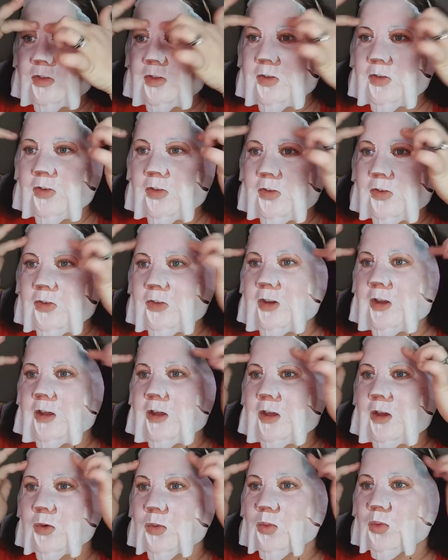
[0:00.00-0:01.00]
This is
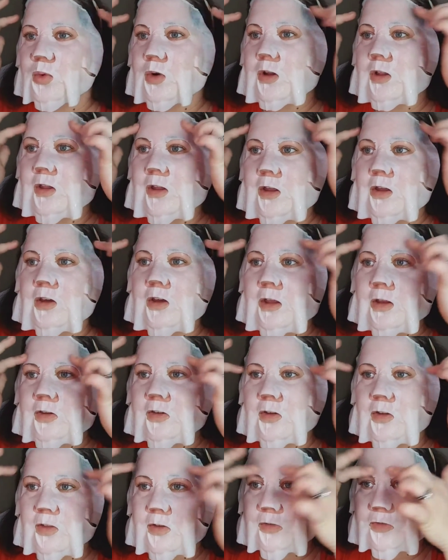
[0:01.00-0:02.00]
sticking really
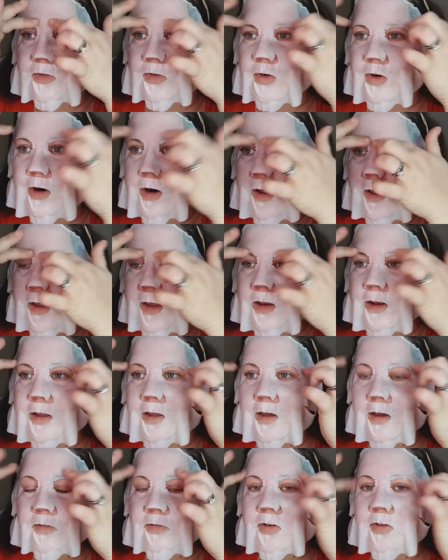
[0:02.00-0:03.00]
good to the forehead.
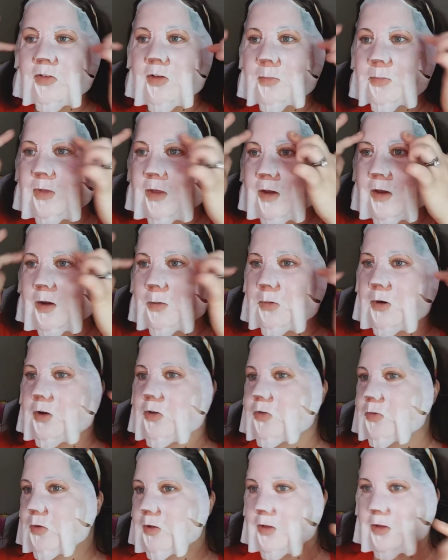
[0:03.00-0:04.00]
It covers up the
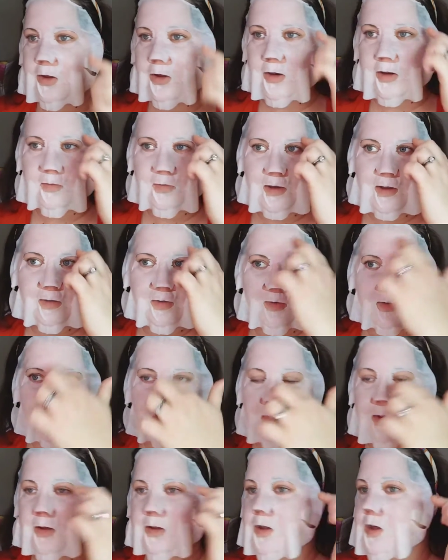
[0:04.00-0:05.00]
eyebrows really good. I've had
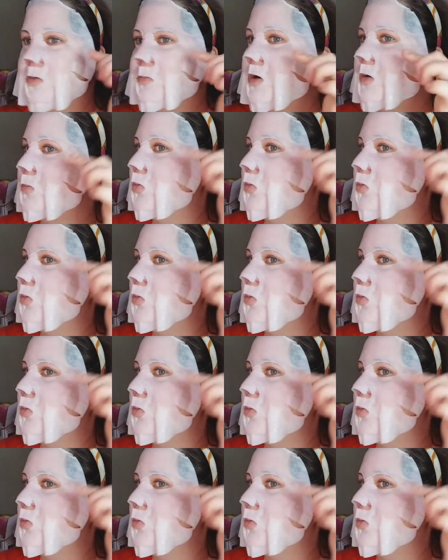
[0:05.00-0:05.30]
some that come